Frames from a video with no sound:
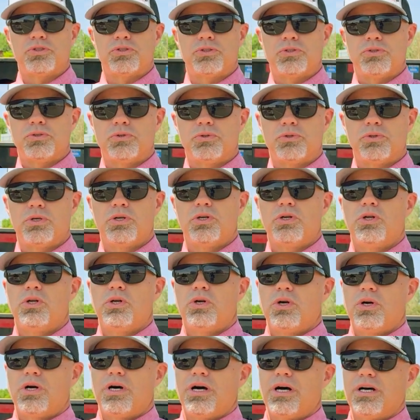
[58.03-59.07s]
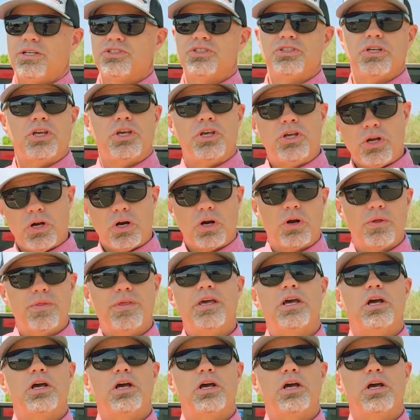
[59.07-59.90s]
to secure the